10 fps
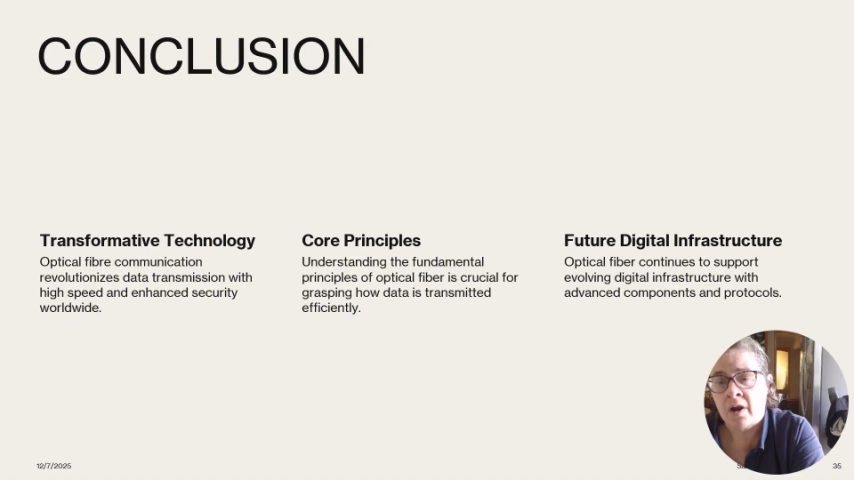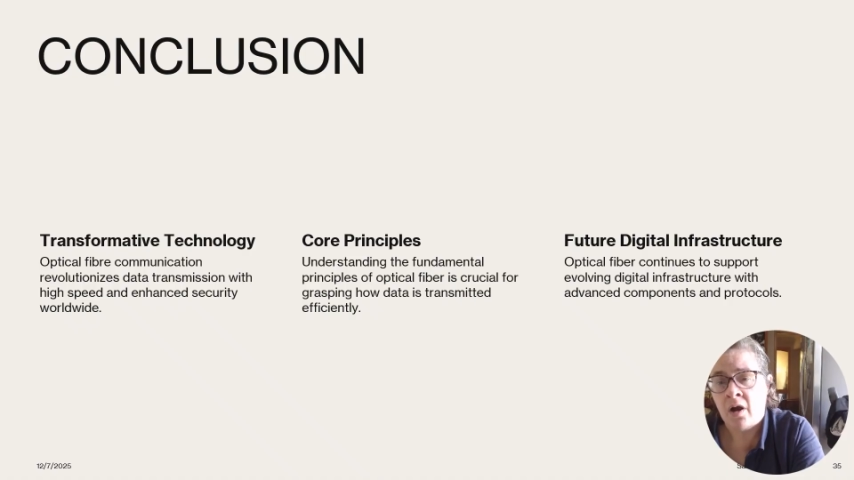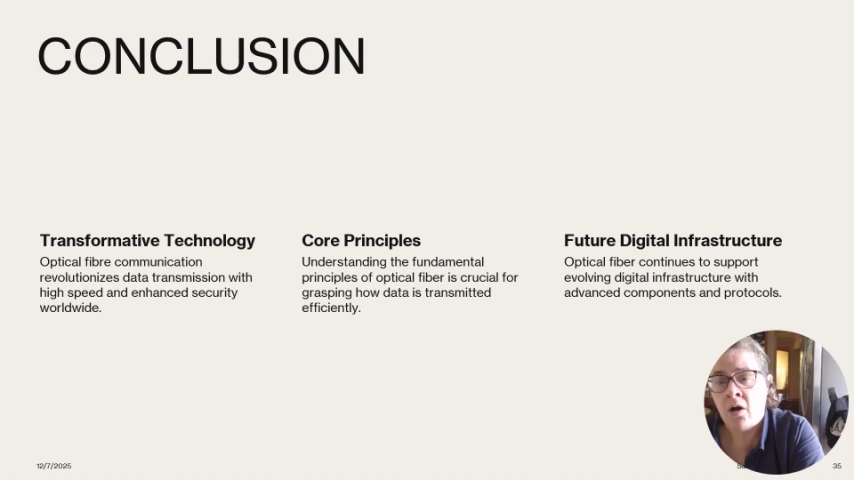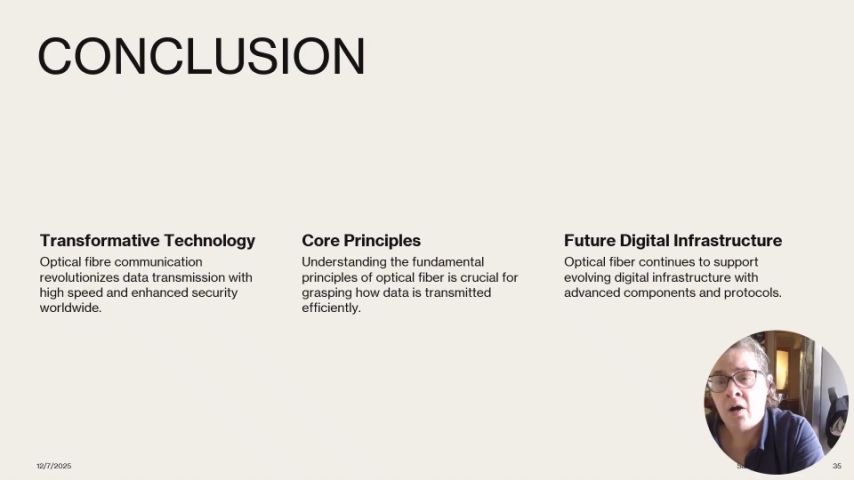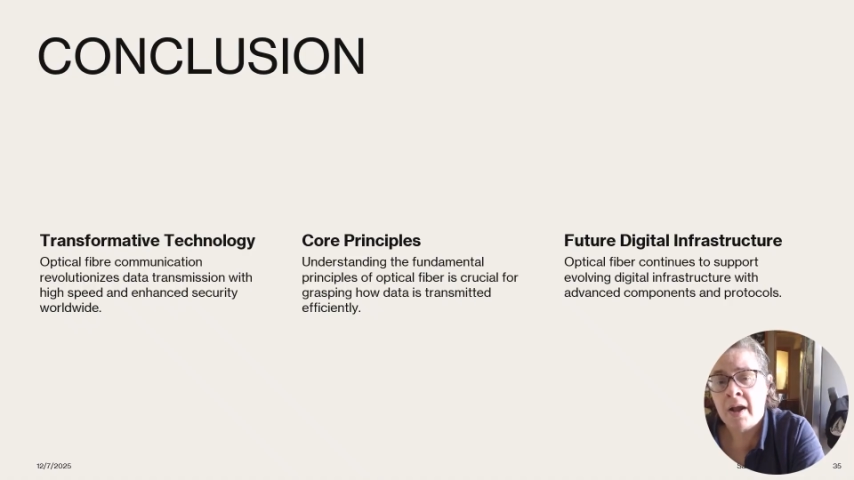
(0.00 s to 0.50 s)

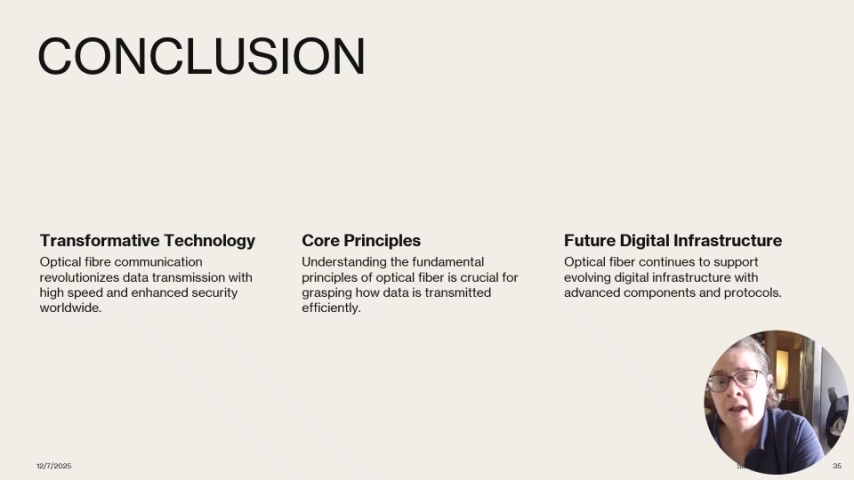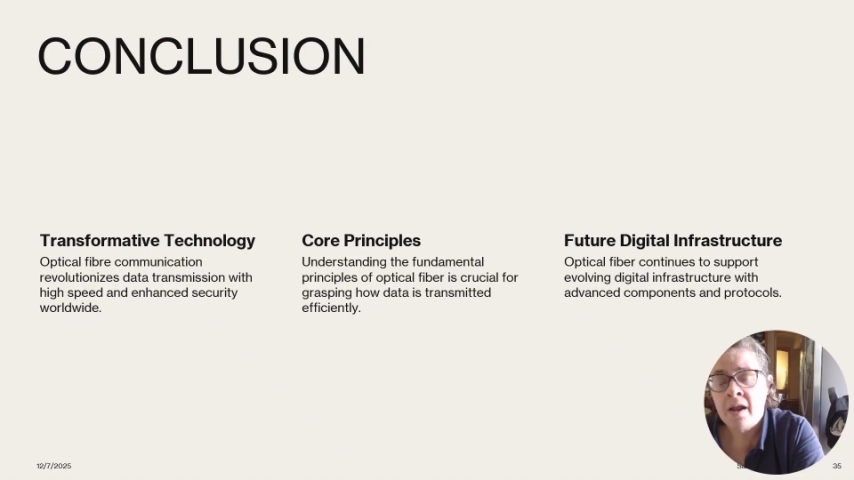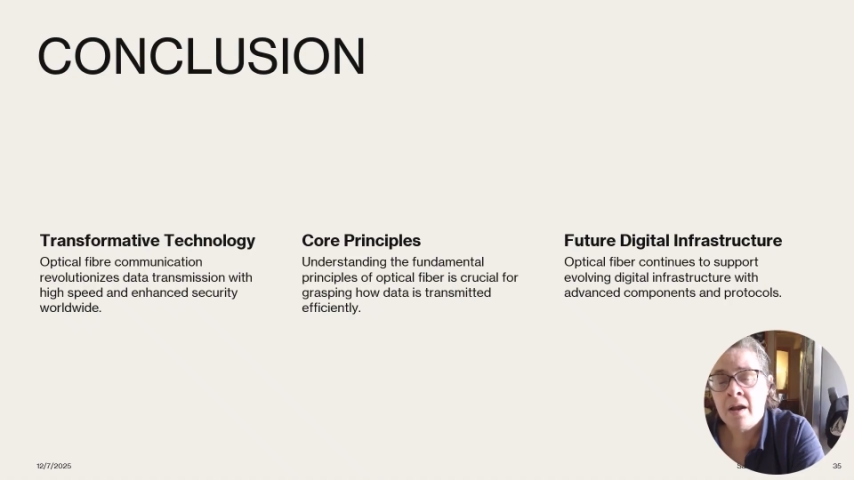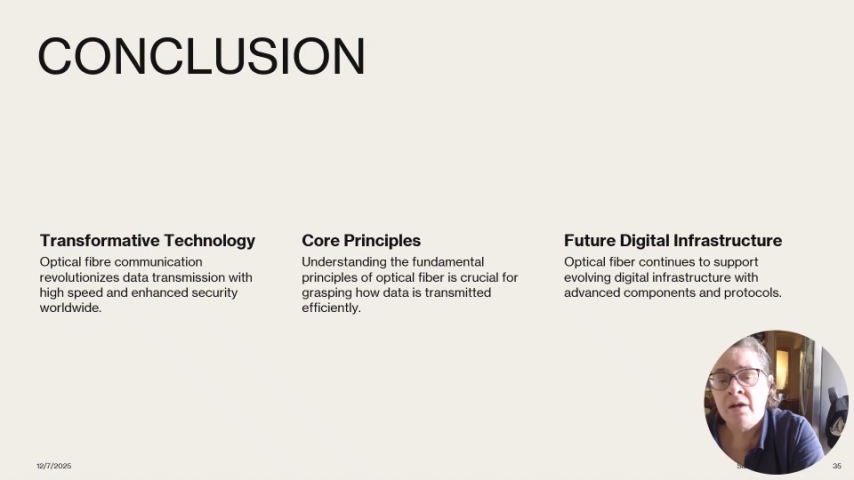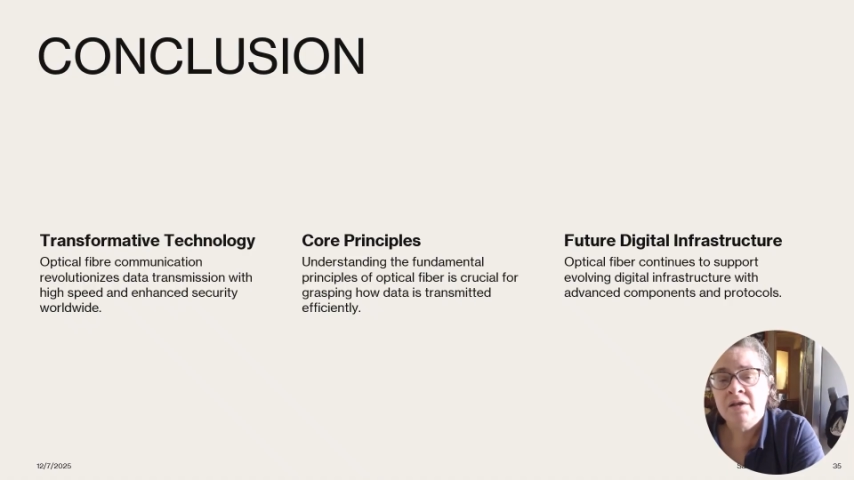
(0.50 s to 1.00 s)

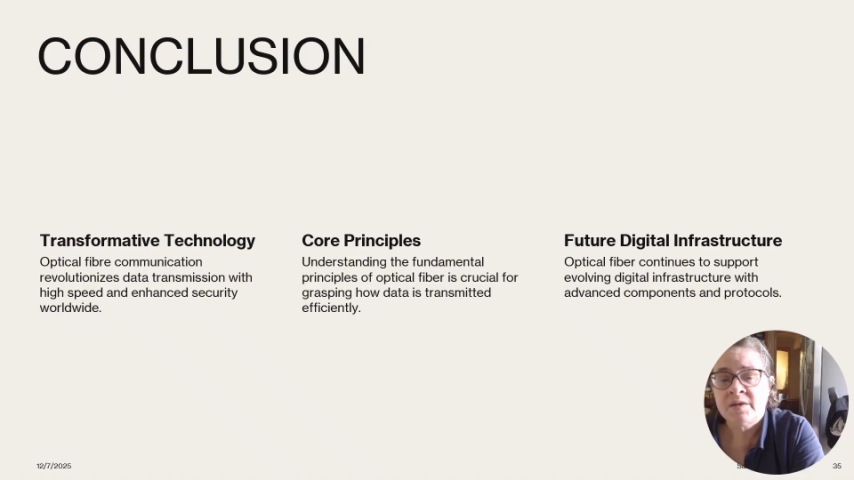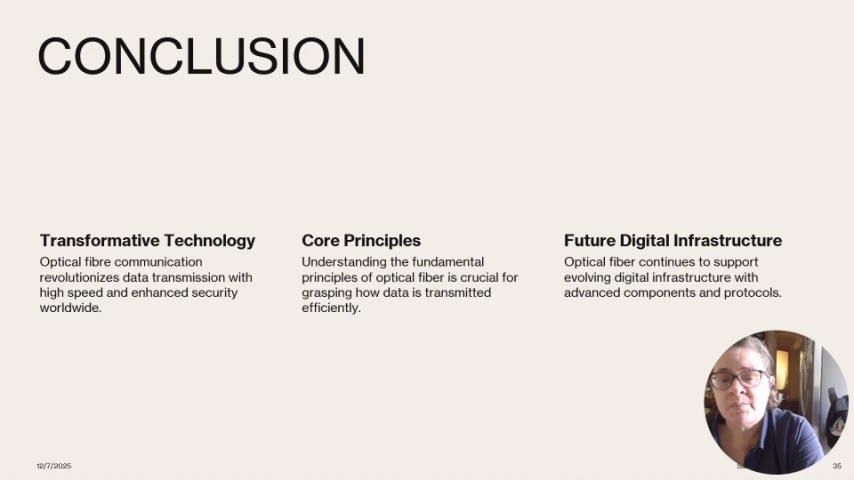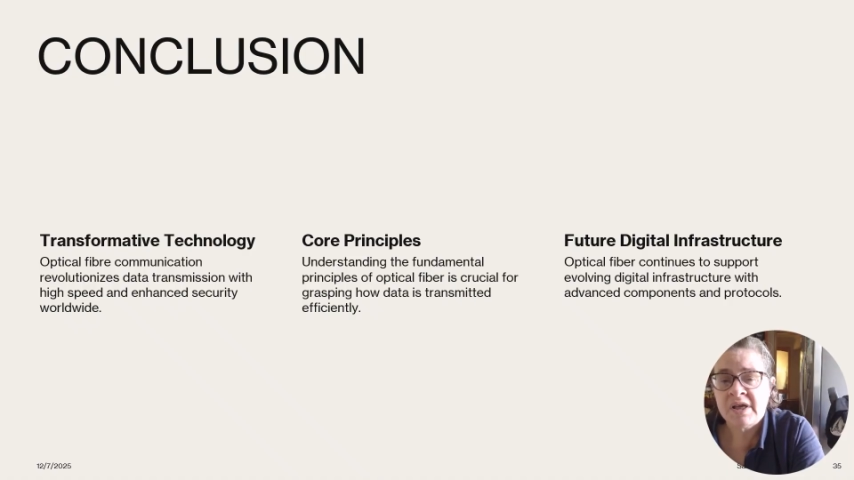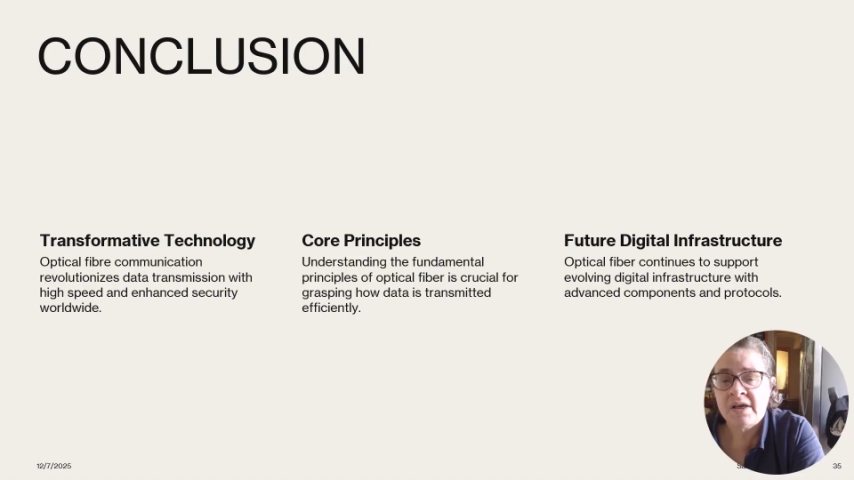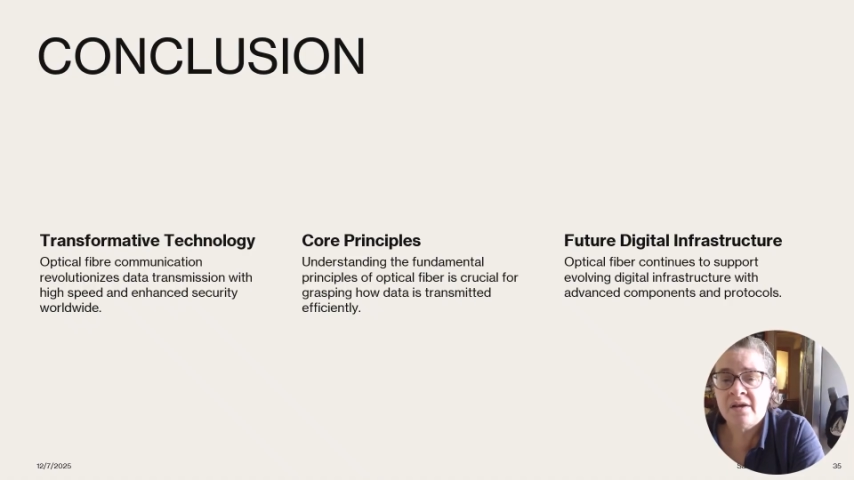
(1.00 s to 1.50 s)

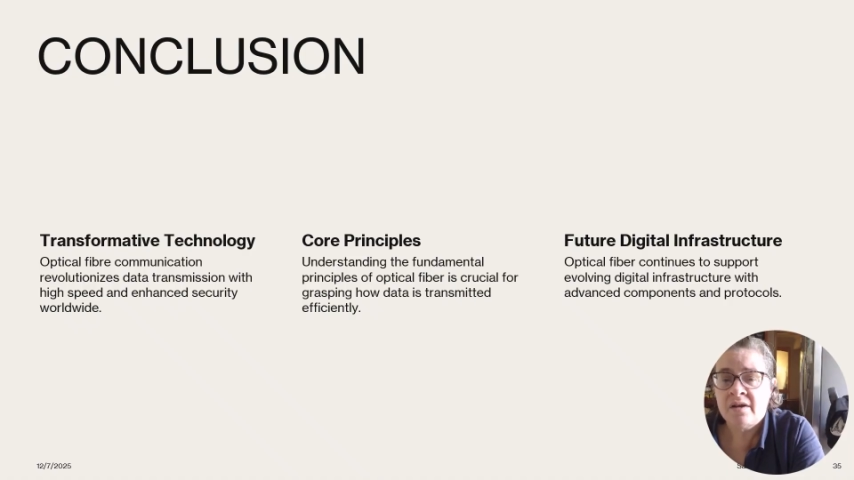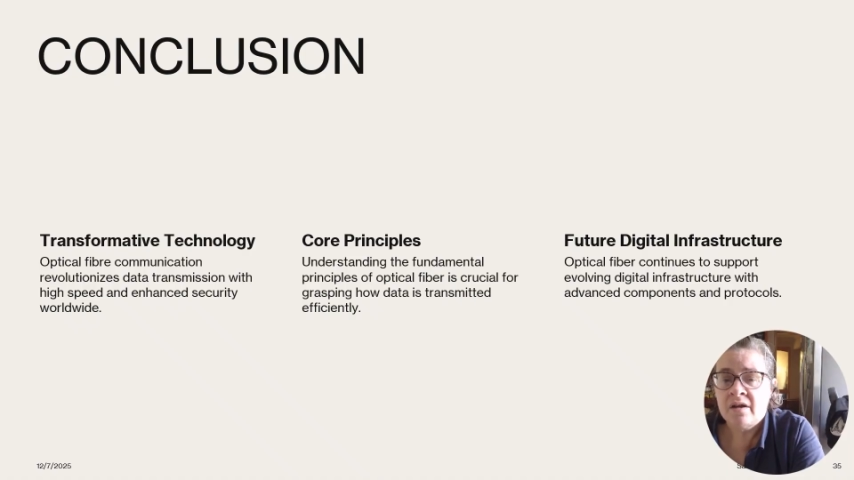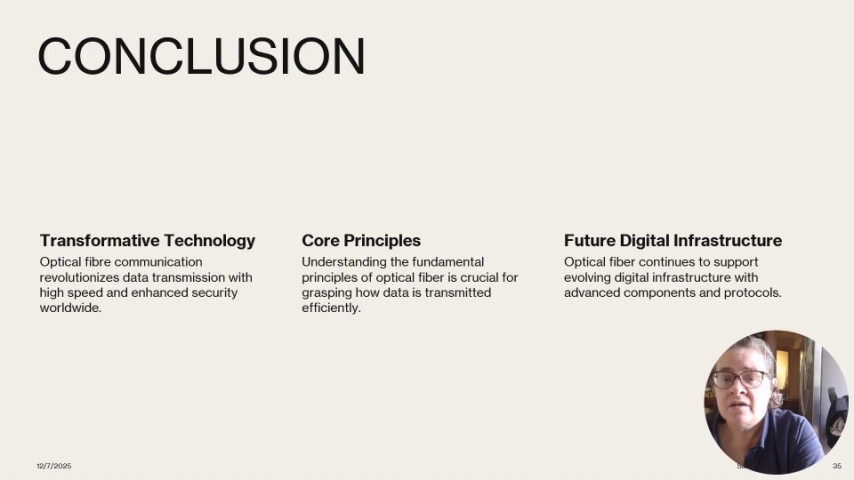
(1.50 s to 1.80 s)
high-speed,